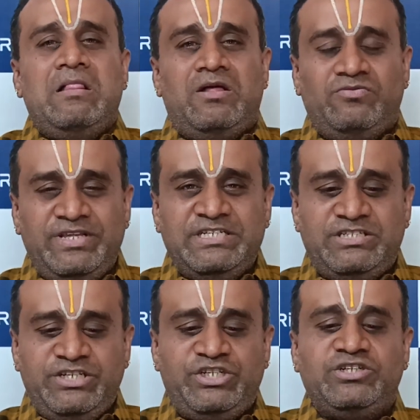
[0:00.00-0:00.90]
Now
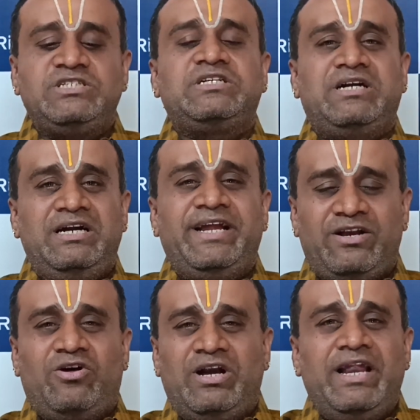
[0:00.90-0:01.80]
these teachers
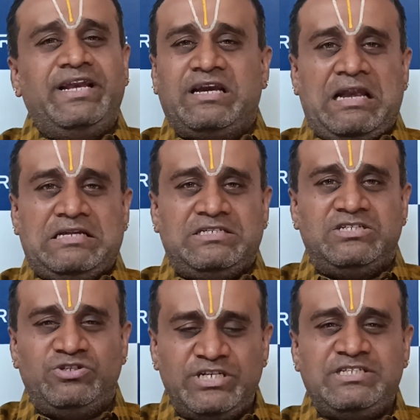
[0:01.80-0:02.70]
conduct online
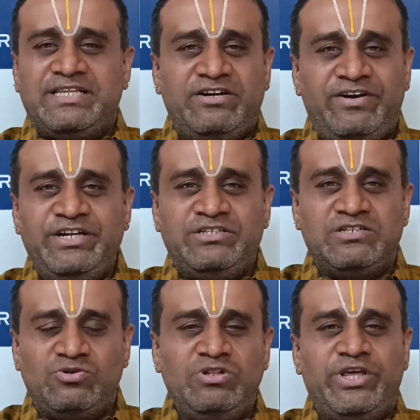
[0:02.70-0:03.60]
classes. So just like the
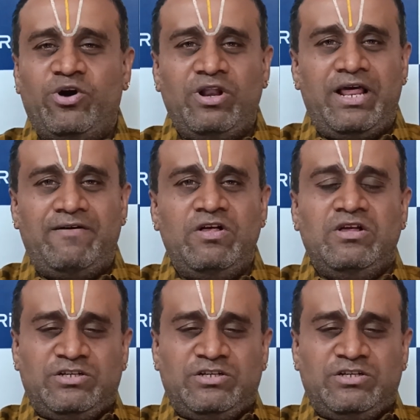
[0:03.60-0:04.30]
traditional school, they all have.